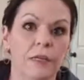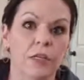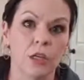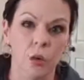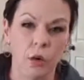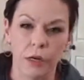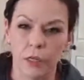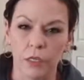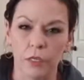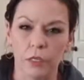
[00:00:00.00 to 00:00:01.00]
And, you know,
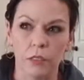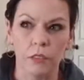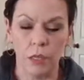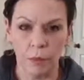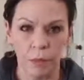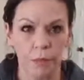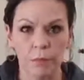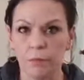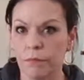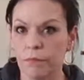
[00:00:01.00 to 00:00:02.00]
where some,
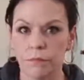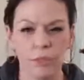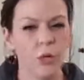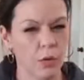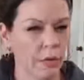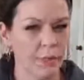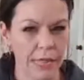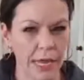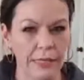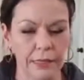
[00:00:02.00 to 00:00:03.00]
you know what I'm
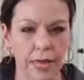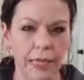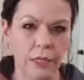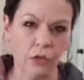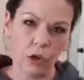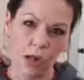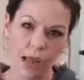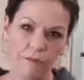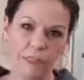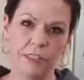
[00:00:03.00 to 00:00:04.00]
saying? Like, you're
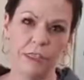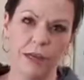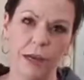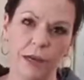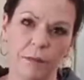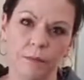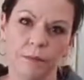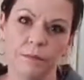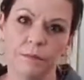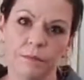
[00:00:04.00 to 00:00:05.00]
not having to
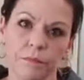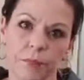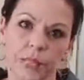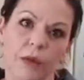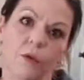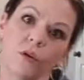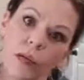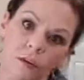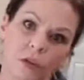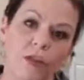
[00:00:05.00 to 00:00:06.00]
be like, well,
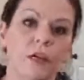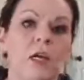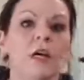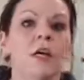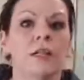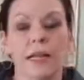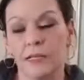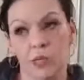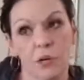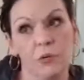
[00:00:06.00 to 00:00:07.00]
okay, I've got to,
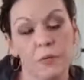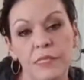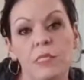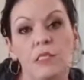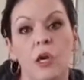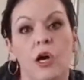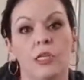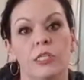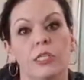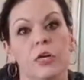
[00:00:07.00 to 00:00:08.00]
like, I started with business
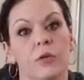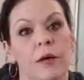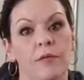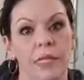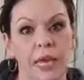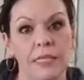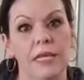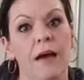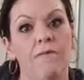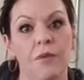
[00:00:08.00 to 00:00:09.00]
cards, you know, and that was kind
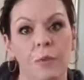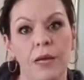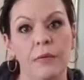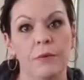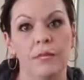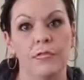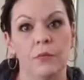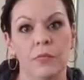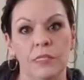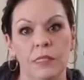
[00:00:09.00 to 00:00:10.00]
of time for money because
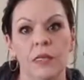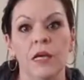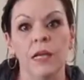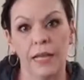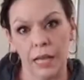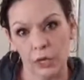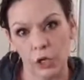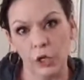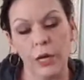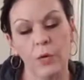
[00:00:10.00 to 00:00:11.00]
it wasn't like I
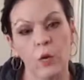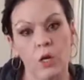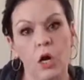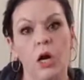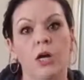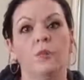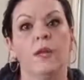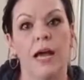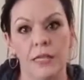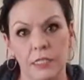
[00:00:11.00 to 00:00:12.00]
could create one card,
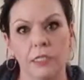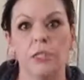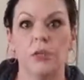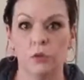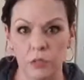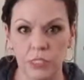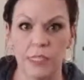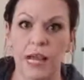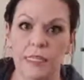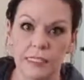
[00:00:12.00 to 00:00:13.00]
but I had to, you know,
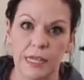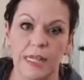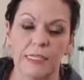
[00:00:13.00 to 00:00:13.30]
design.